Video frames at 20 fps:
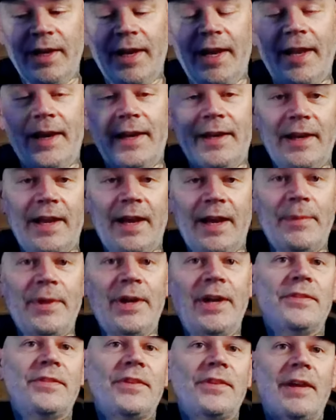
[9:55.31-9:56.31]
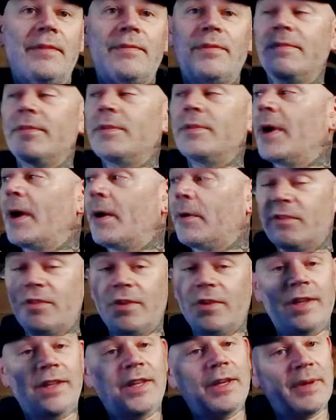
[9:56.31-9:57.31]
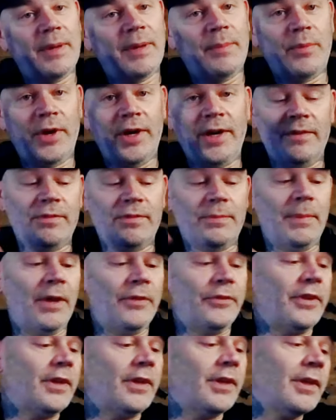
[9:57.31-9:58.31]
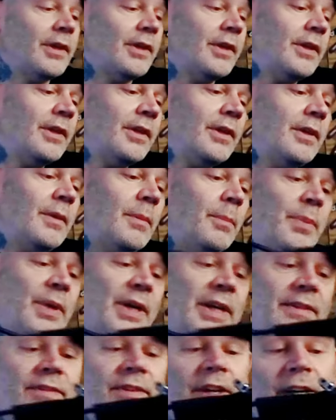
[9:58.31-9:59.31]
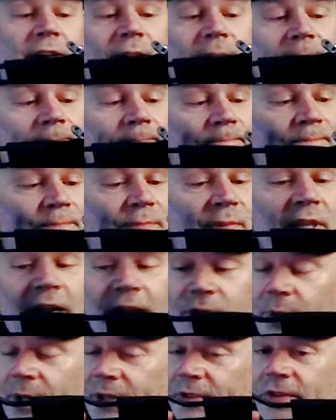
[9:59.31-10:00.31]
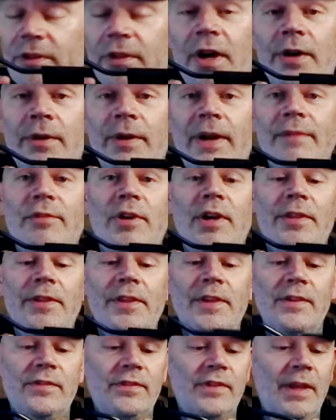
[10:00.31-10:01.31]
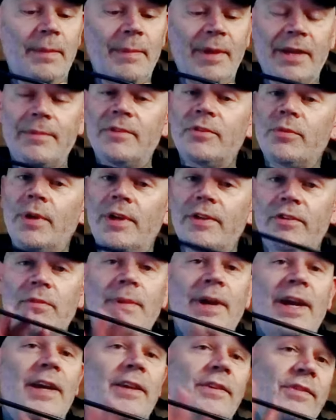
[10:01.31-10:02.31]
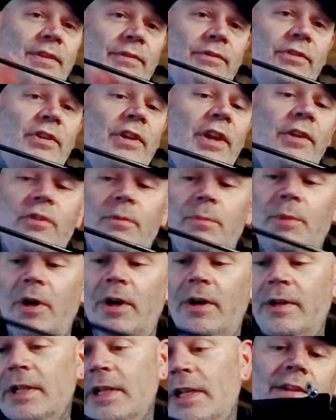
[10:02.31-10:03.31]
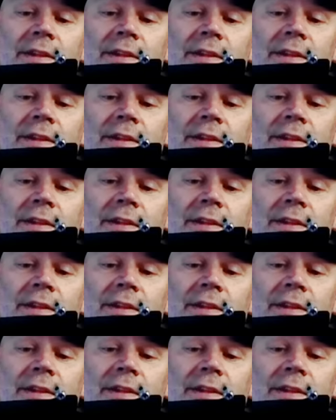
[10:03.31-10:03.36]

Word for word: And I've been outside for a few hours, so I think my brain is melted. But uh, yeah, 22 long rifle on this. They make them in 22 mag, 17 HMR.